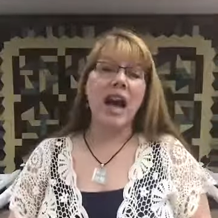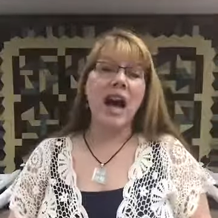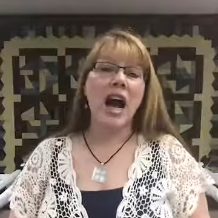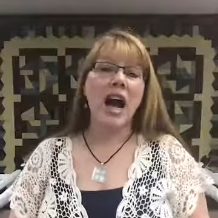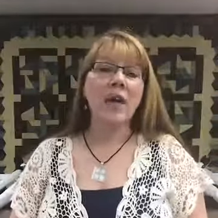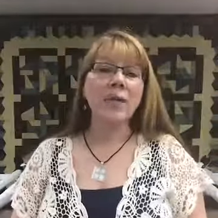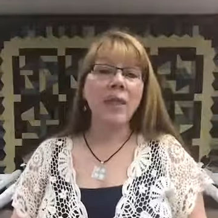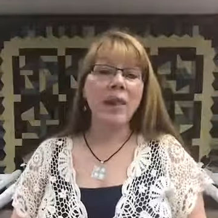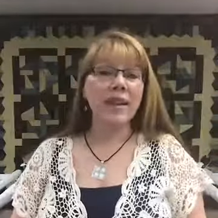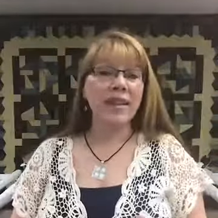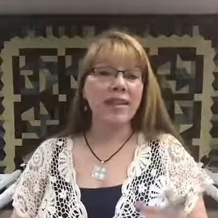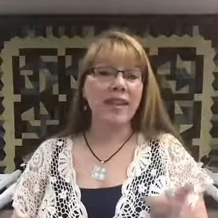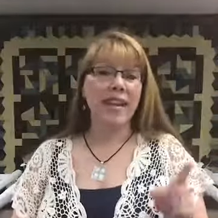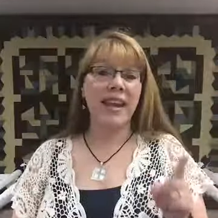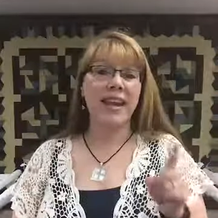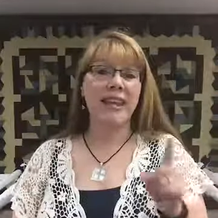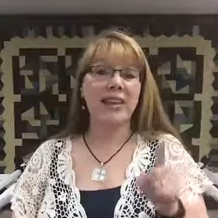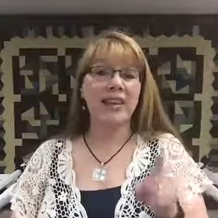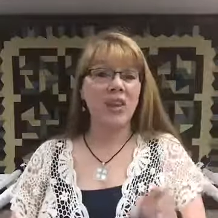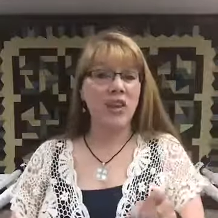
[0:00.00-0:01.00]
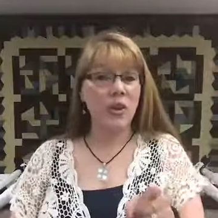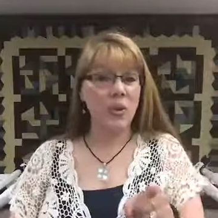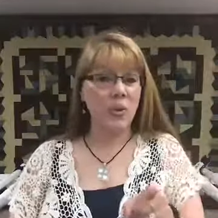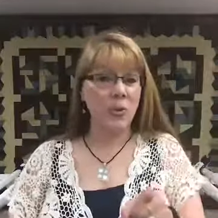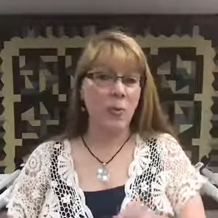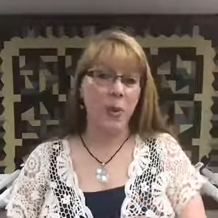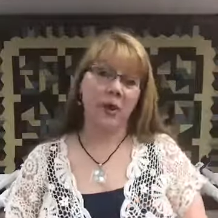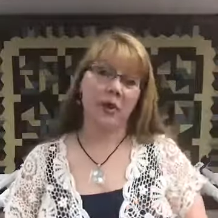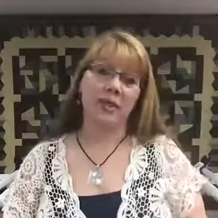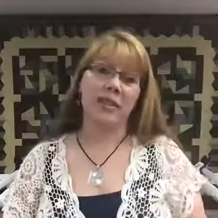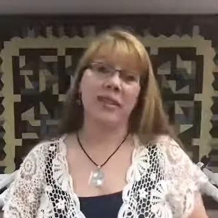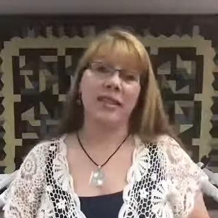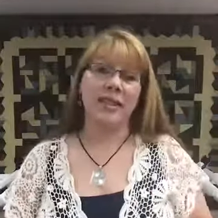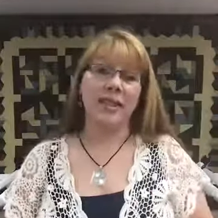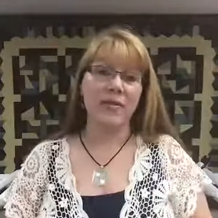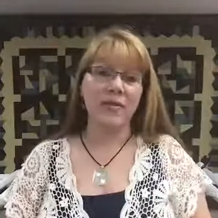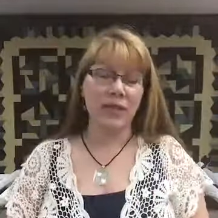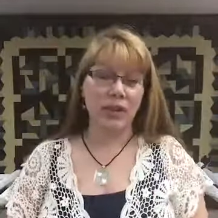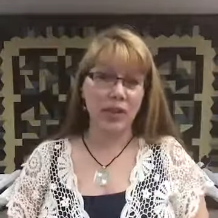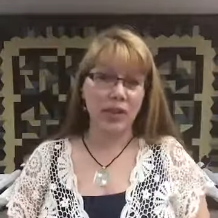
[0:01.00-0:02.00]
I want to thank you
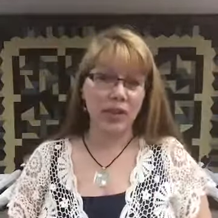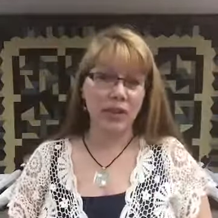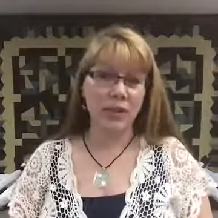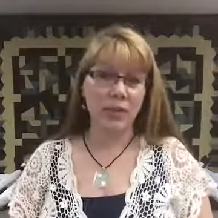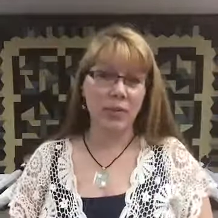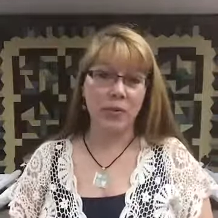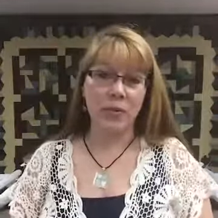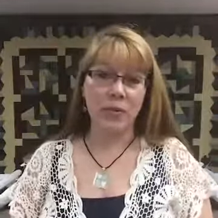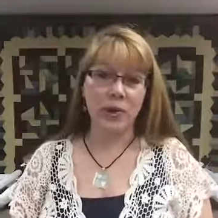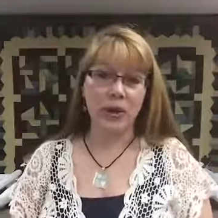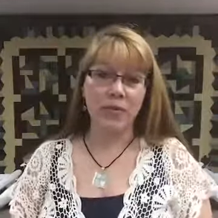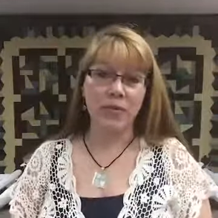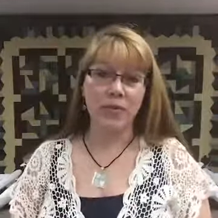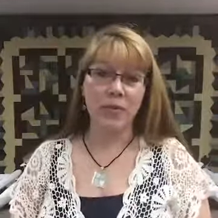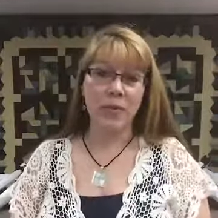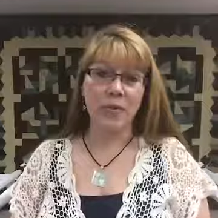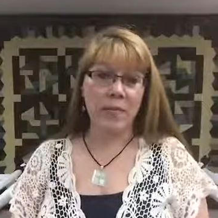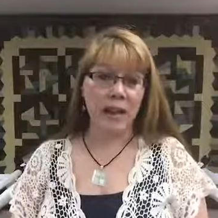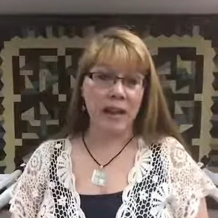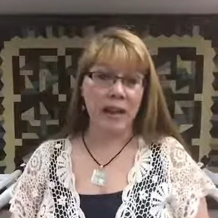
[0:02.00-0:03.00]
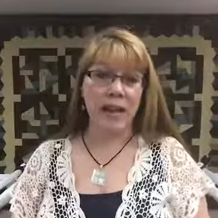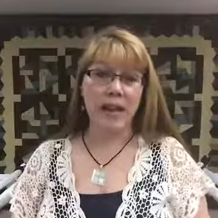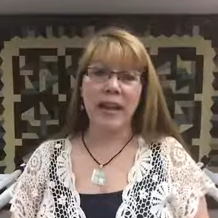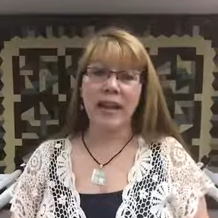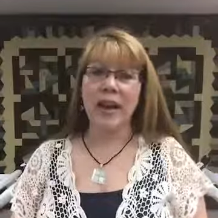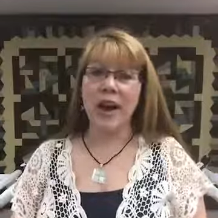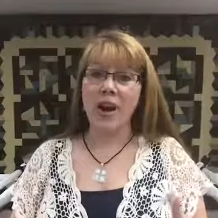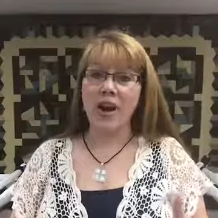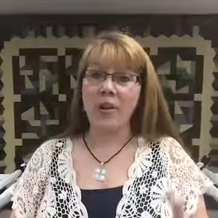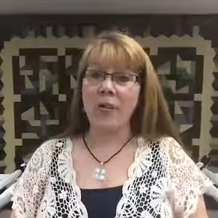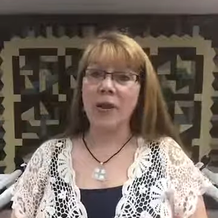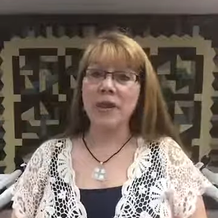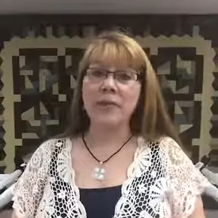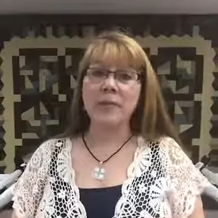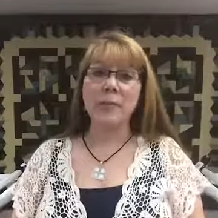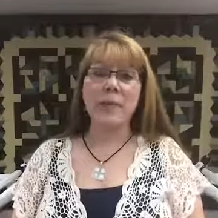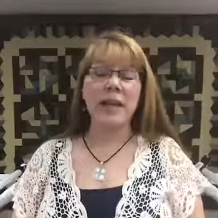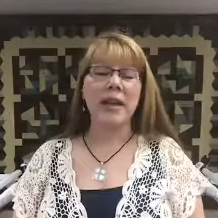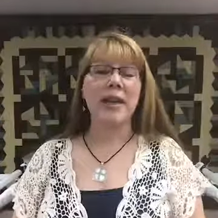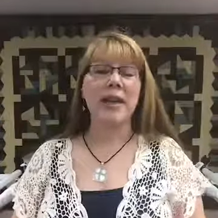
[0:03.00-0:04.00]
personally for your support for me and always
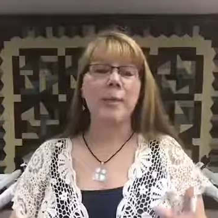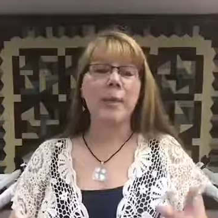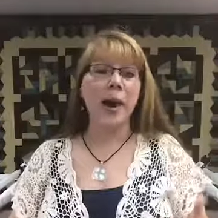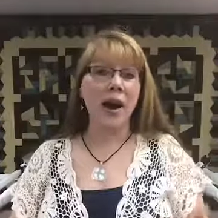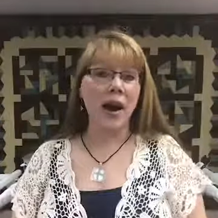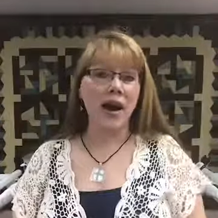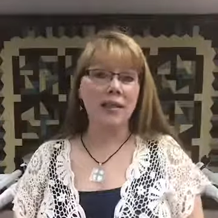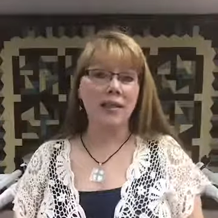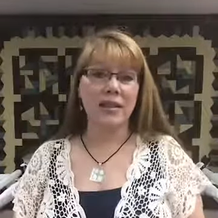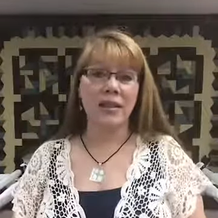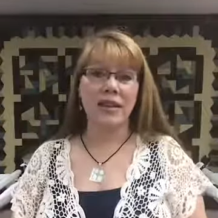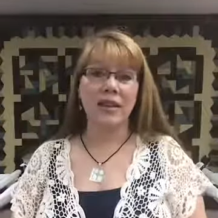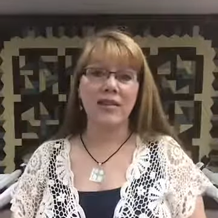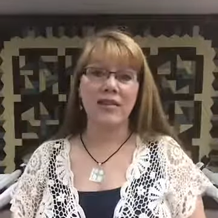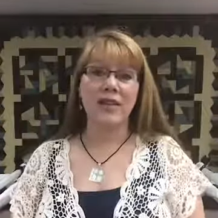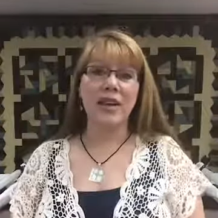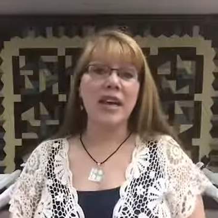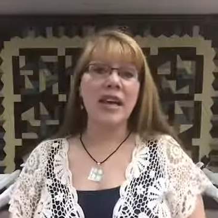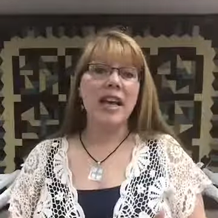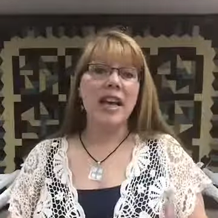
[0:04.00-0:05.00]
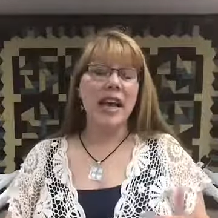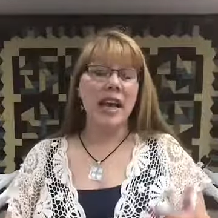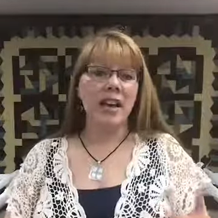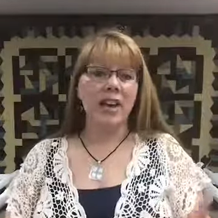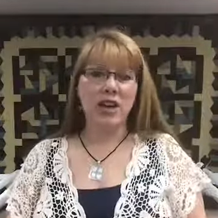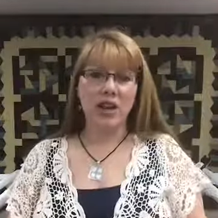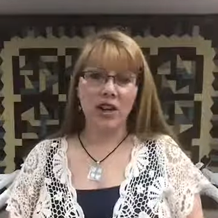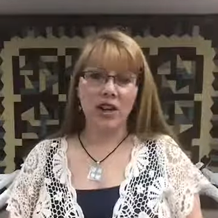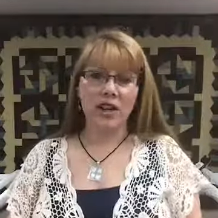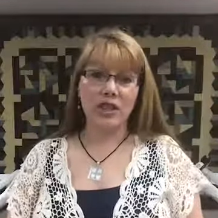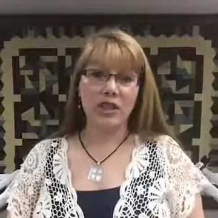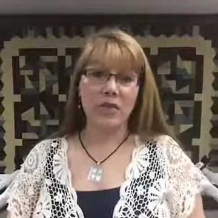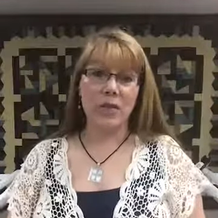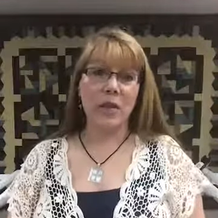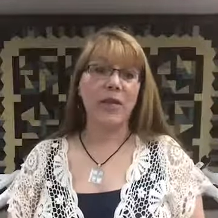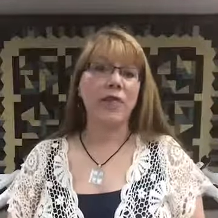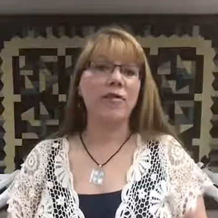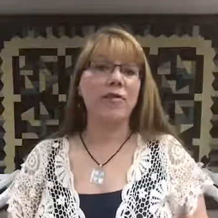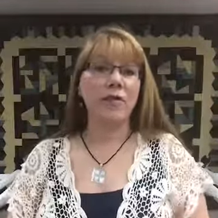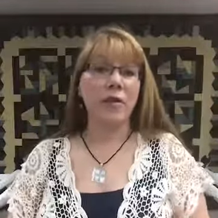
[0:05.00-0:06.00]
being a positive
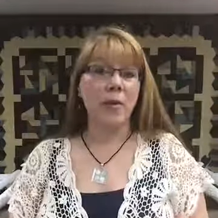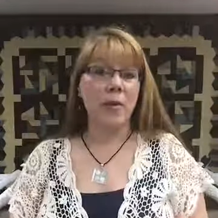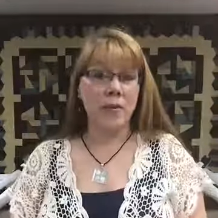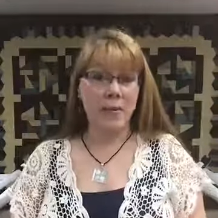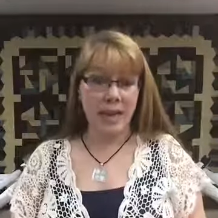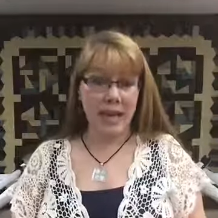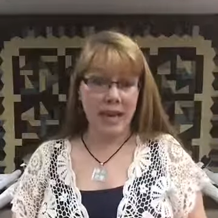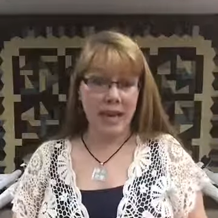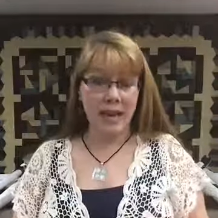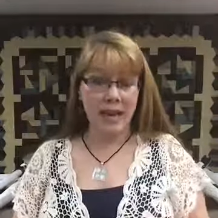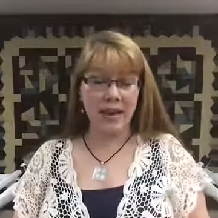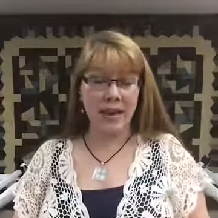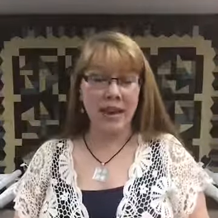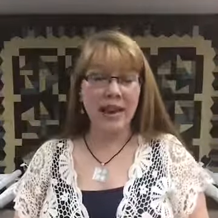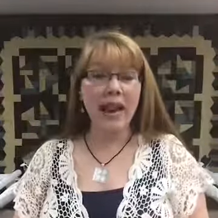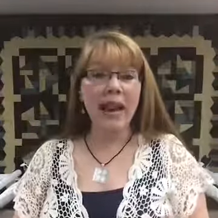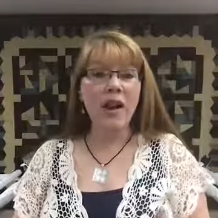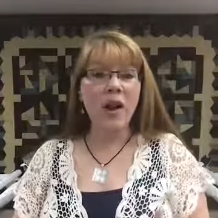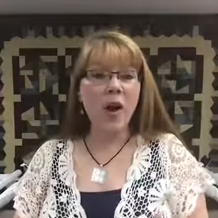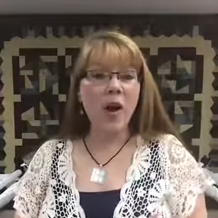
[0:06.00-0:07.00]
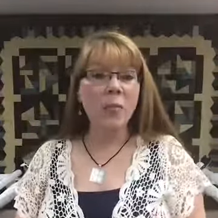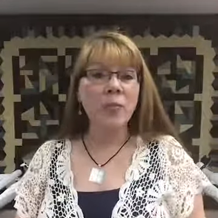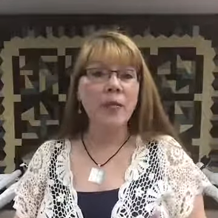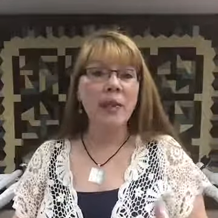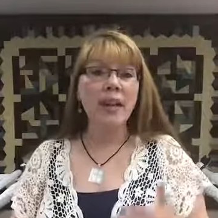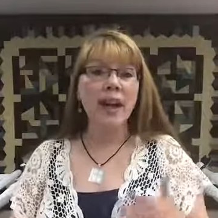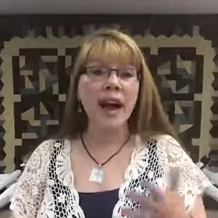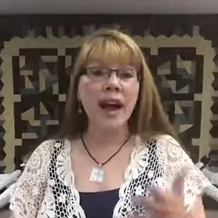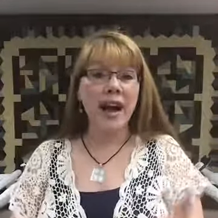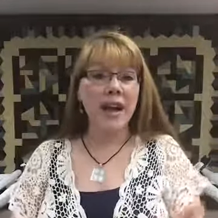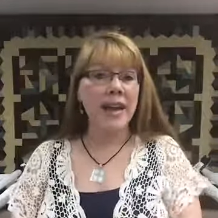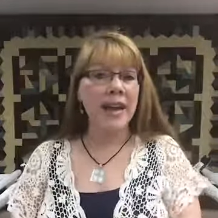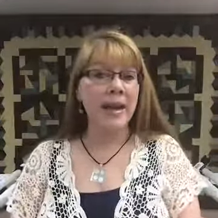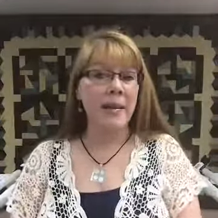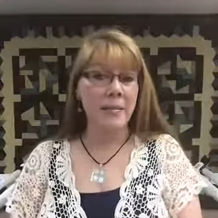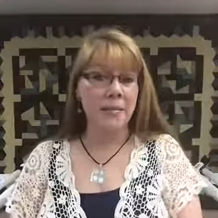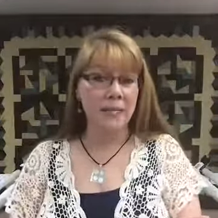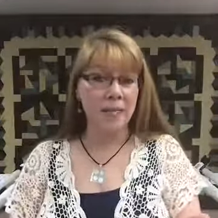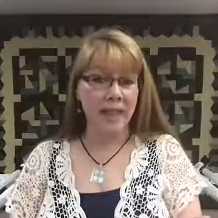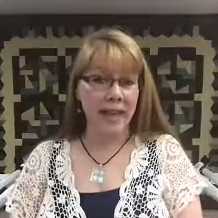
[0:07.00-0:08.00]
encouragement for me. And I hope that I
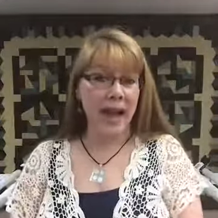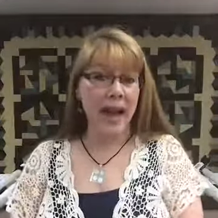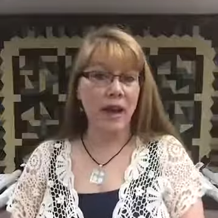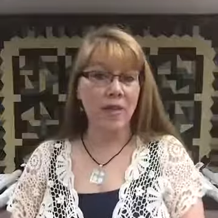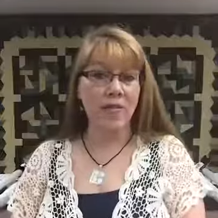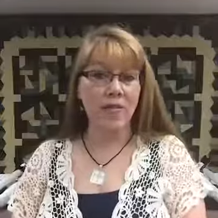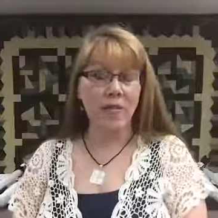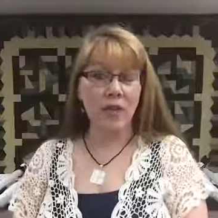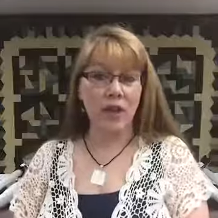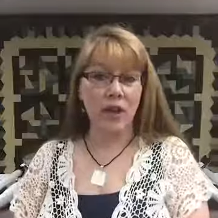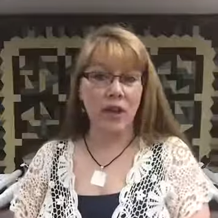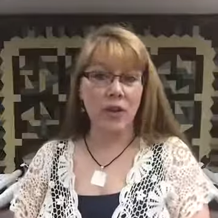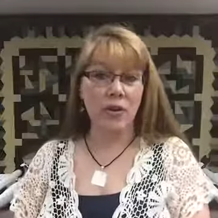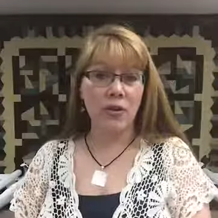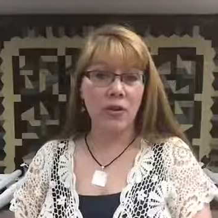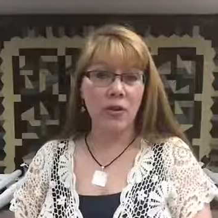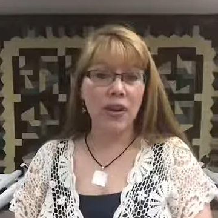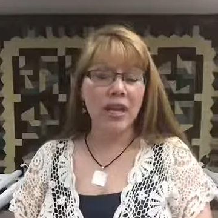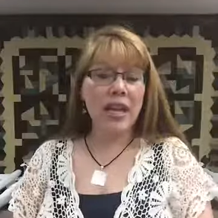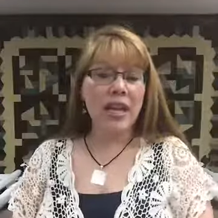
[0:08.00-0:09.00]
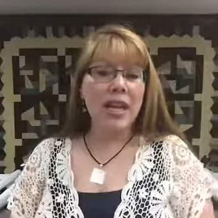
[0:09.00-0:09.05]
am that for you.